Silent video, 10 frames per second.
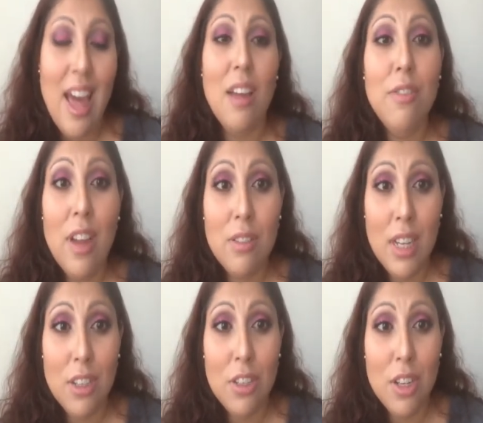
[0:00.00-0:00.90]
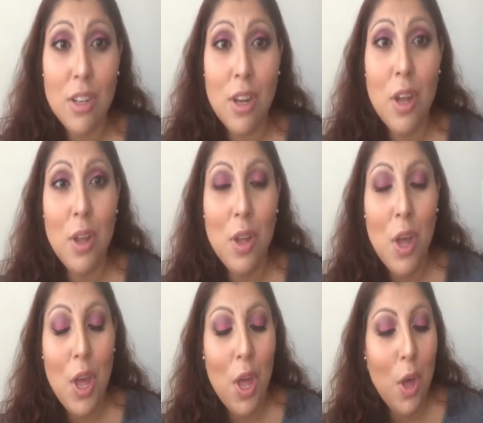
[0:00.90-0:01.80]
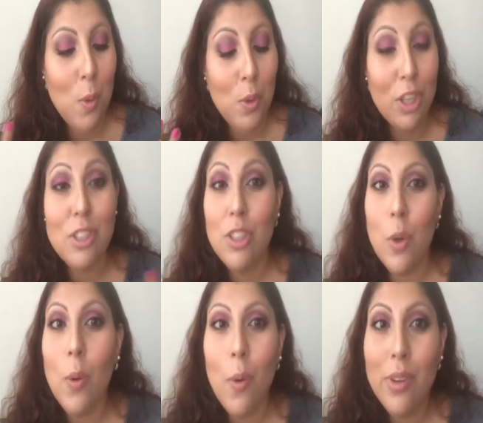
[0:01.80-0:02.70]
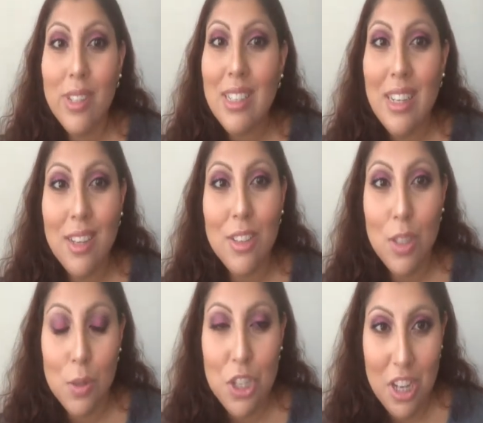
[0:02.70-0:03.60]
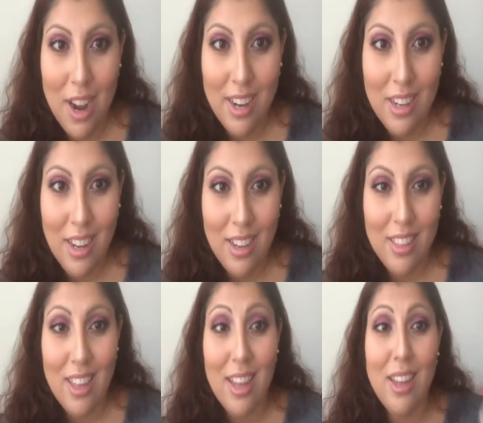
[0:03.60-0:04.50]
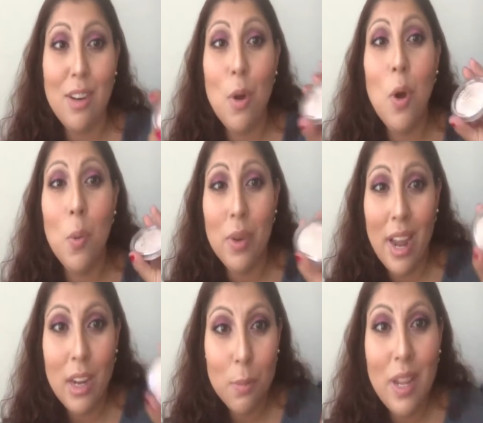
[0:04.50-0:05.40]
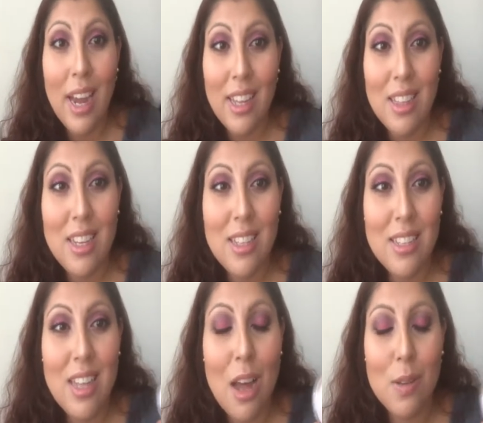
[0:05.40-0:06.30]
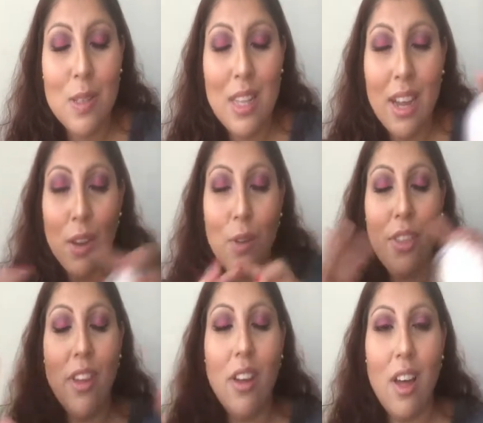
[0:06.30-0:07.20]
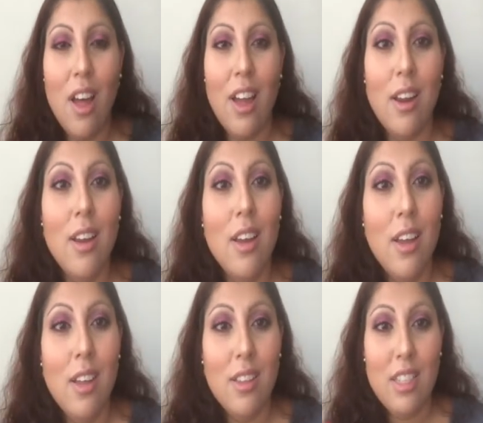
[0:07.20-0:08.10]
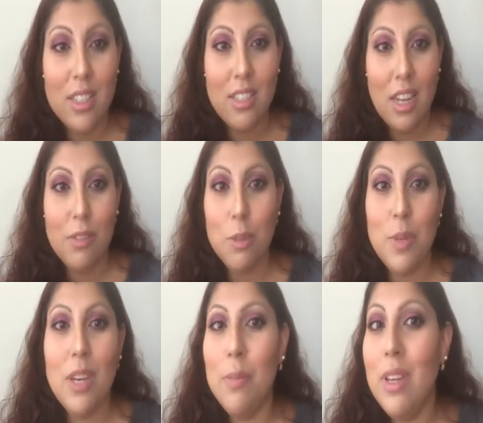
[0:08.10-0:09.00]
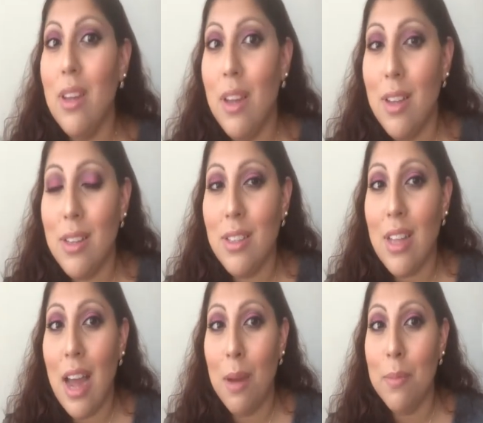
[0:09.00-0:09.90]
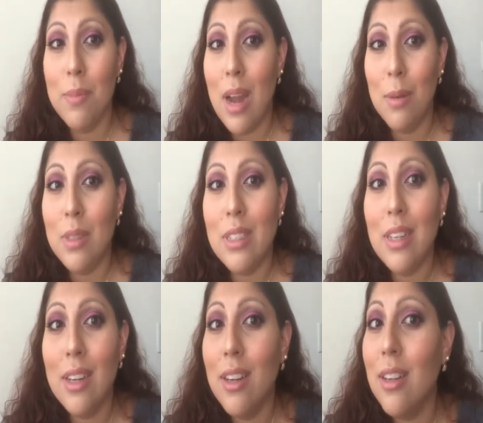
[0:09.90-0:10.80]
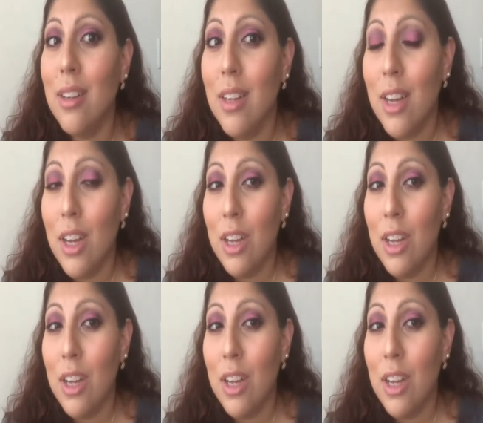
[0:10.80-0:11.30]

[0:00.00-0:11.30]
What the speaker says: that foundation looks so oily and so shiny that when I applied this, I was like, oh, thank God this saved me, because I wasn't gonna